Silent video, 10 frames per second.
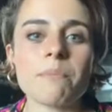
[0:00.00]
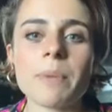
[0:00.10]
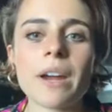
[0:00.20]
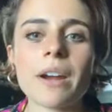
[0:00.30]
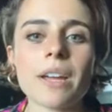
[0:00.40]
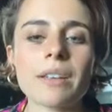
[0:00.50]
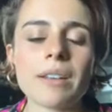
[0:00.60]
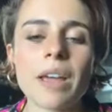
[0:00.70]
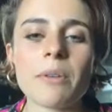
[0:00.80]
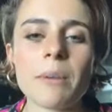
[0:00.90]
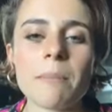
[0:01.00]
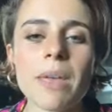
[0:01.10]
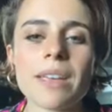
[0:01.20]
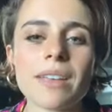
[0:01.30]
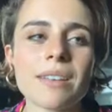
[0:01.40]
pair it? How do I
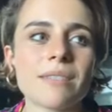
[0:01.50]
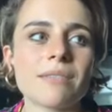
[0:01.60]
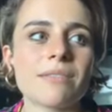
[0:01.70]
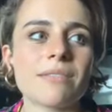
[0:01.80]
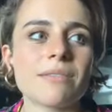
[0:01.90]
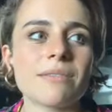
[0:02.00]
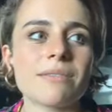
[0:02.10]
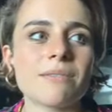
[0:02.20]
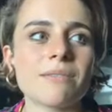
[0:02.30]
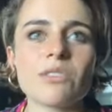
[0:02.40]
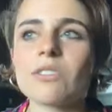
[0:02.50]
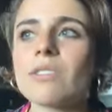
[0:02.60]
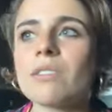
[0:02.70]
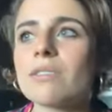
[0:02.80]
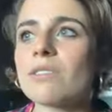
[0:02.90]
make it,
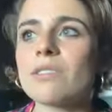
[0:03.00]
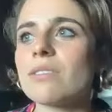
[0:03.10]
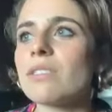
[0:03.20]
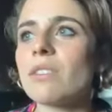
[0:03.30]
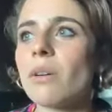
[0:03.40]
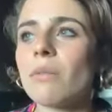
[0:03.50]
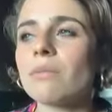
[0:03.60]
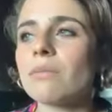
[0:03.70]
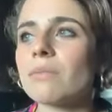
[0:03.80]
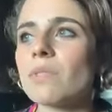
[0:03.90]
you know,